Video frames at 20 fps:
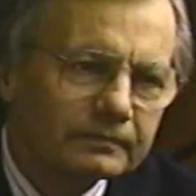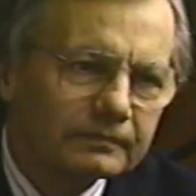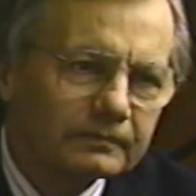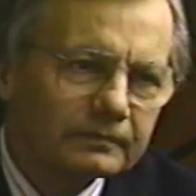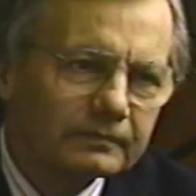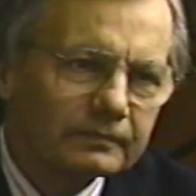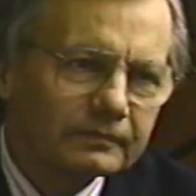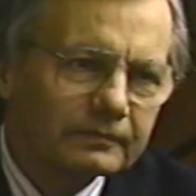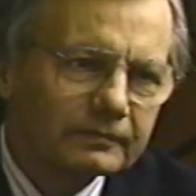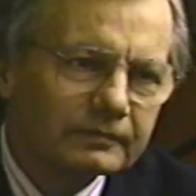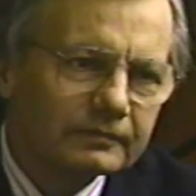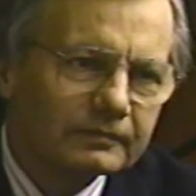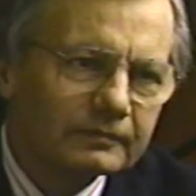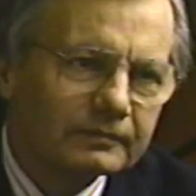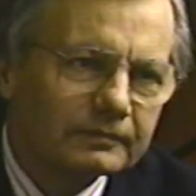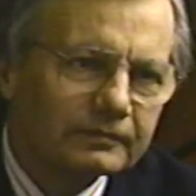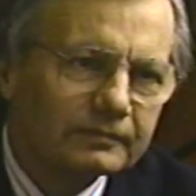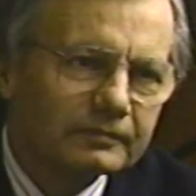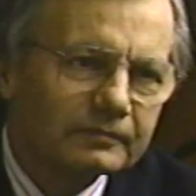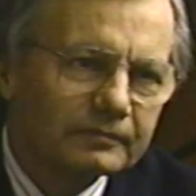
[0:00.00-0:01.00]
in East
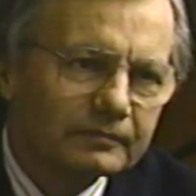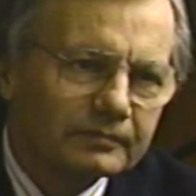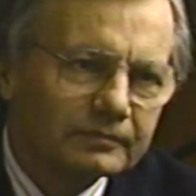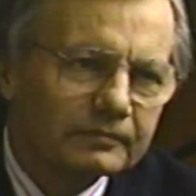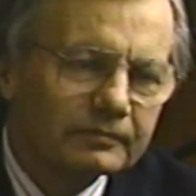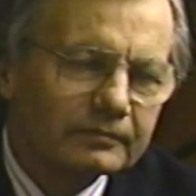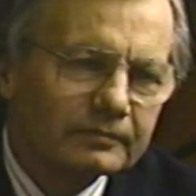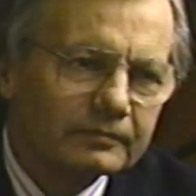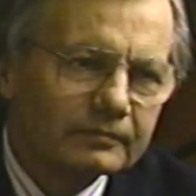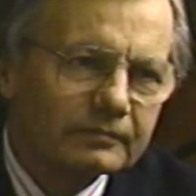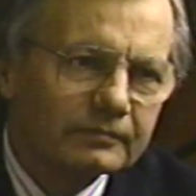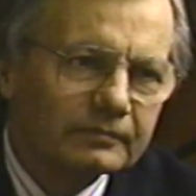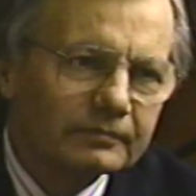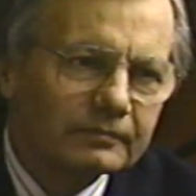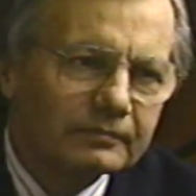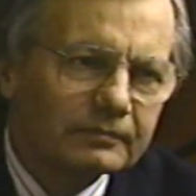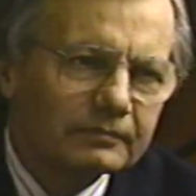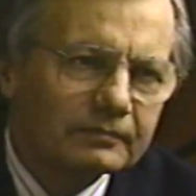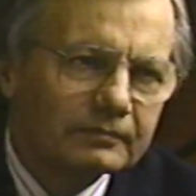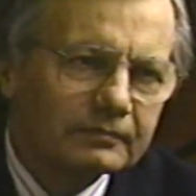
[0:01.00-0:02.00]
Asia. So
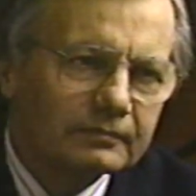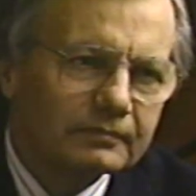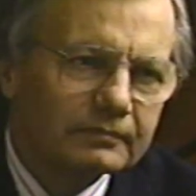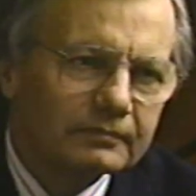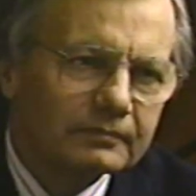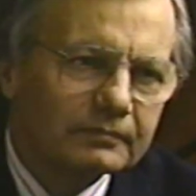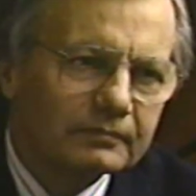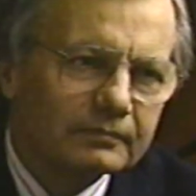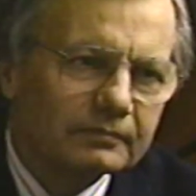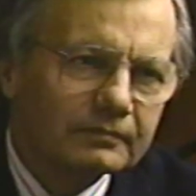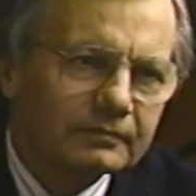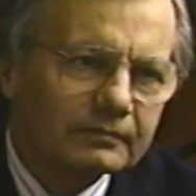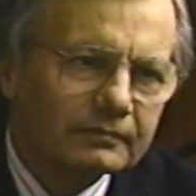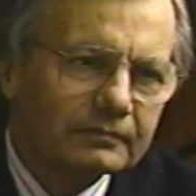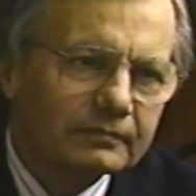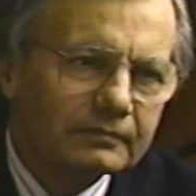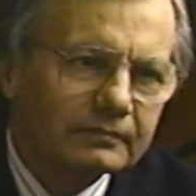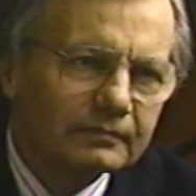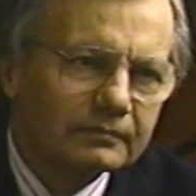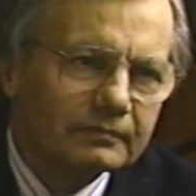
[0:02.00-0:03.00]
we even see that
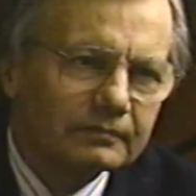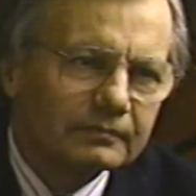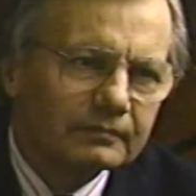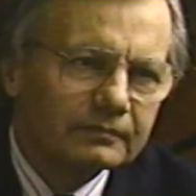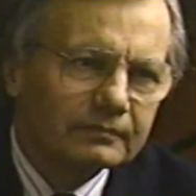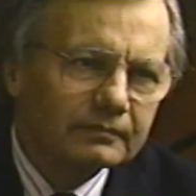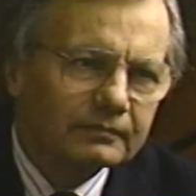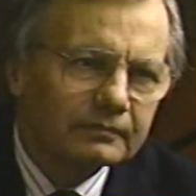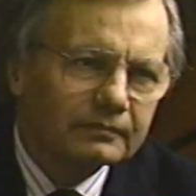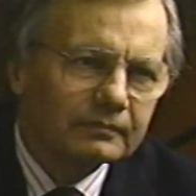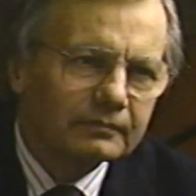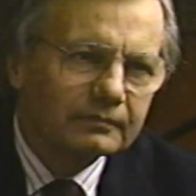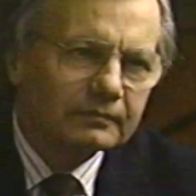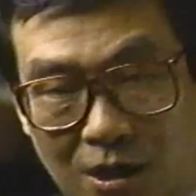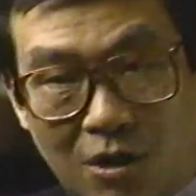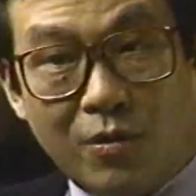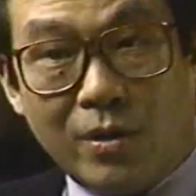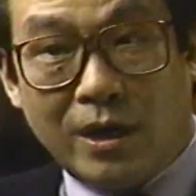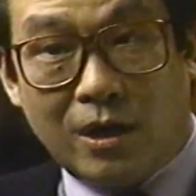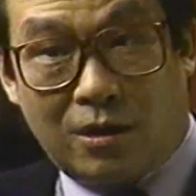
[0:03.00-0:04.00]

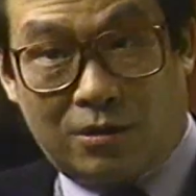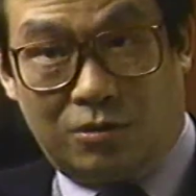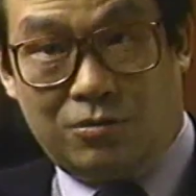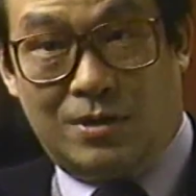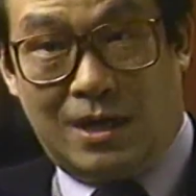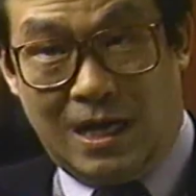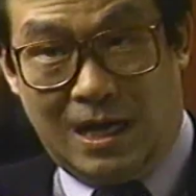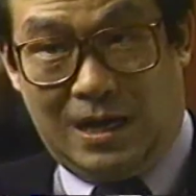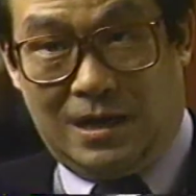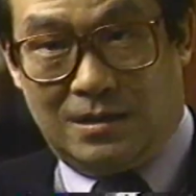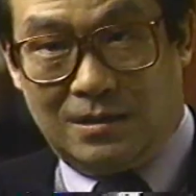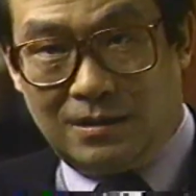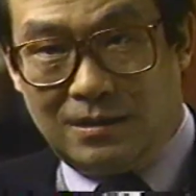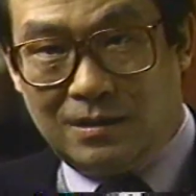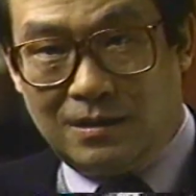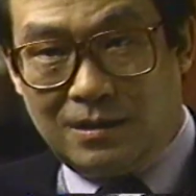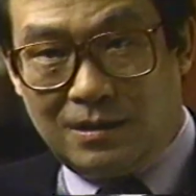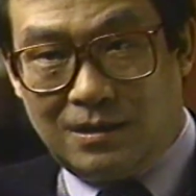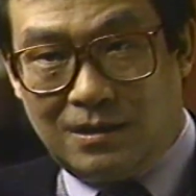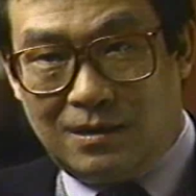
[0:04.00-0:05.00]
going on today.
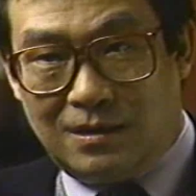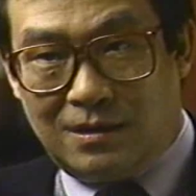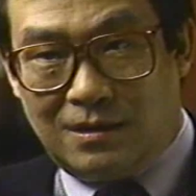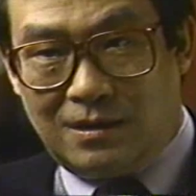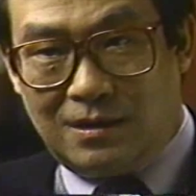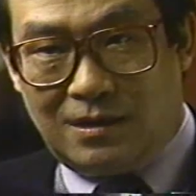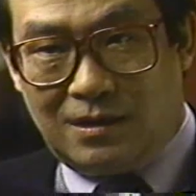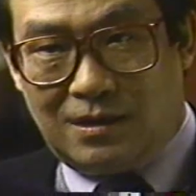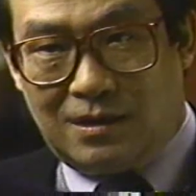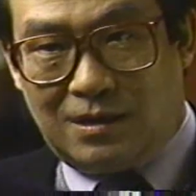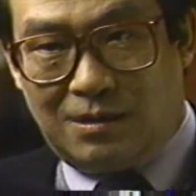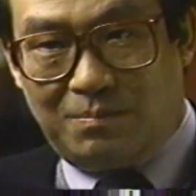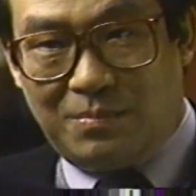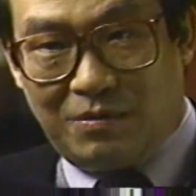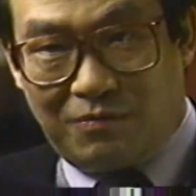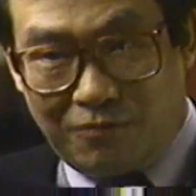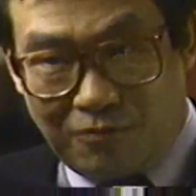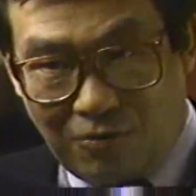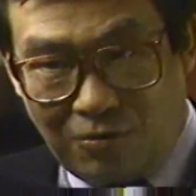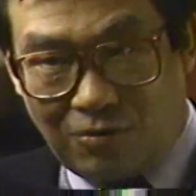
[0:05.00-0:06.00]

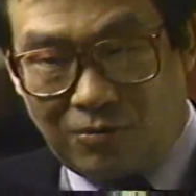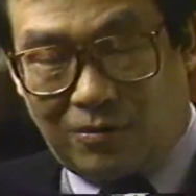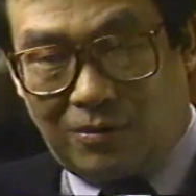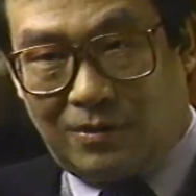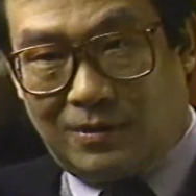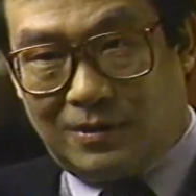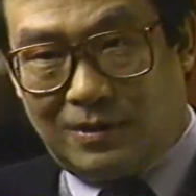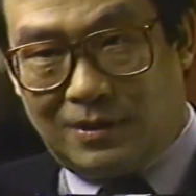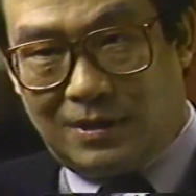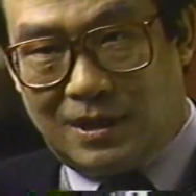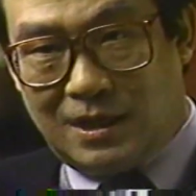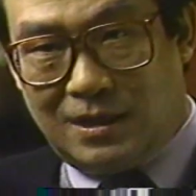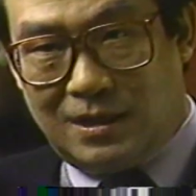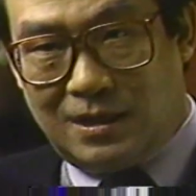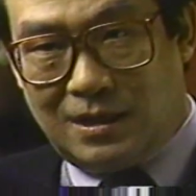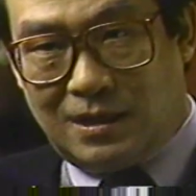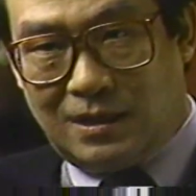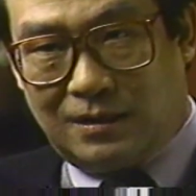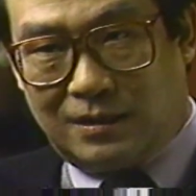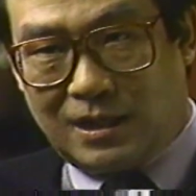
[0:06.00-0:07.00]
Before the
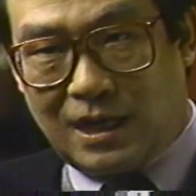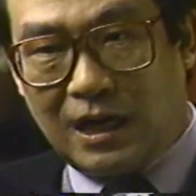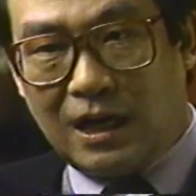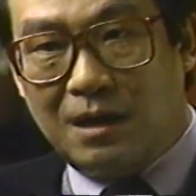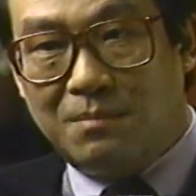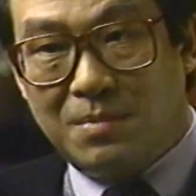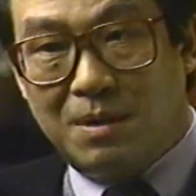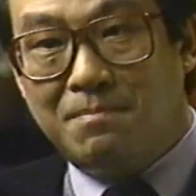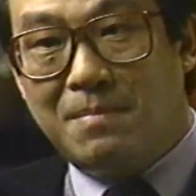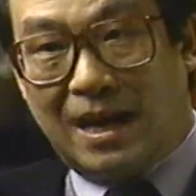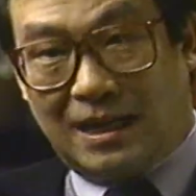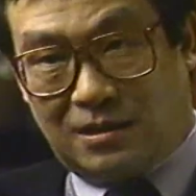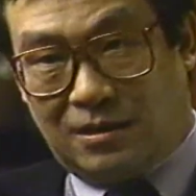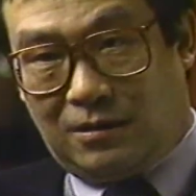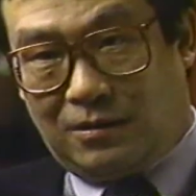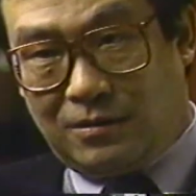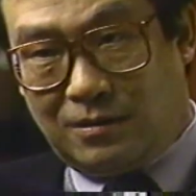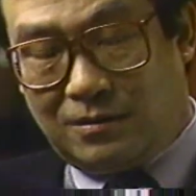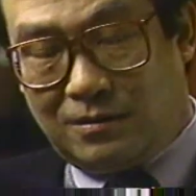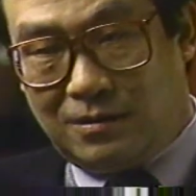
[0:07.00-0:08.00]
Tiananmen
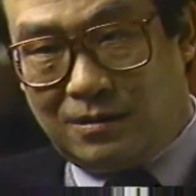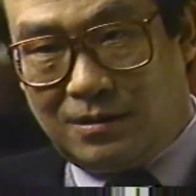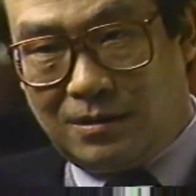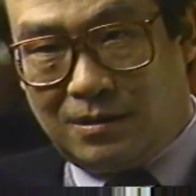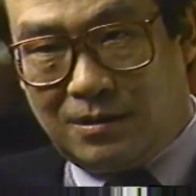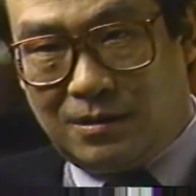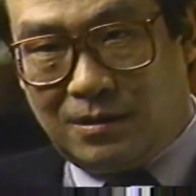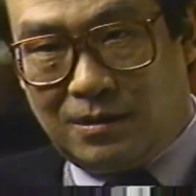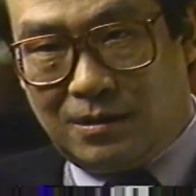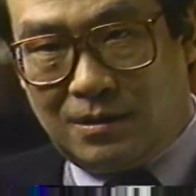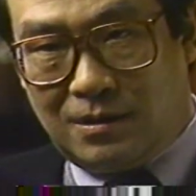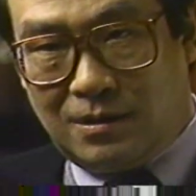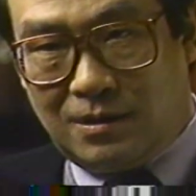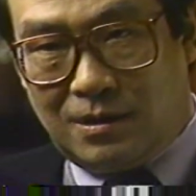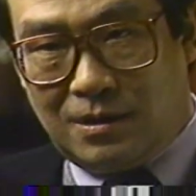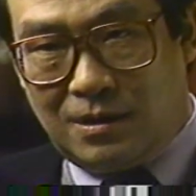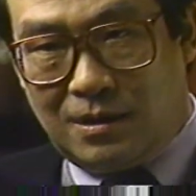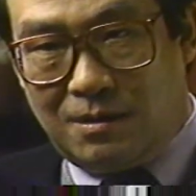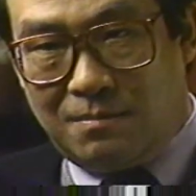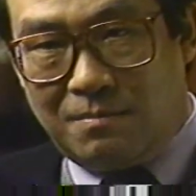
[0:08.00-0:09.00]
massacre,
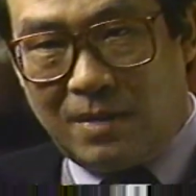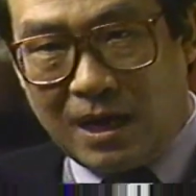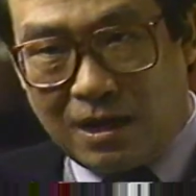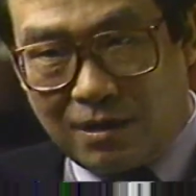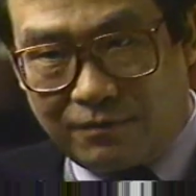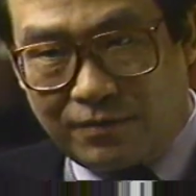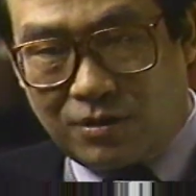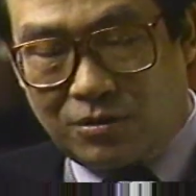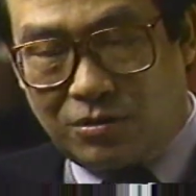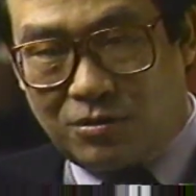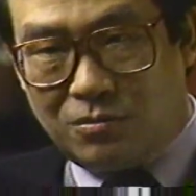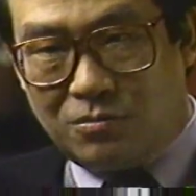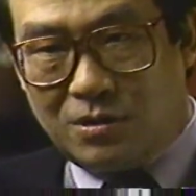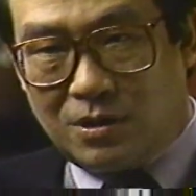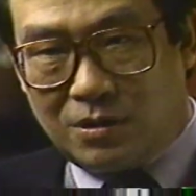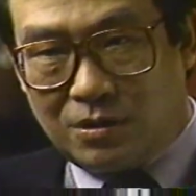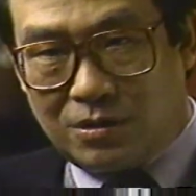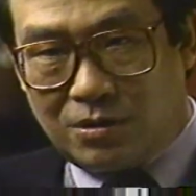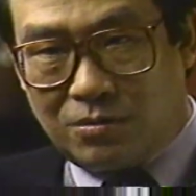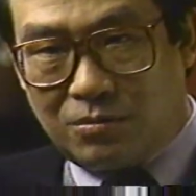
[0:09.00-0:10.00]
many of the
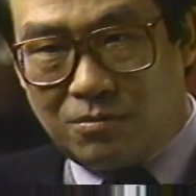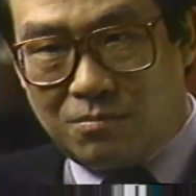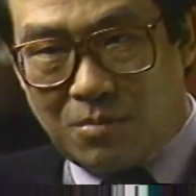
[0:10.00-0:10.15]
students who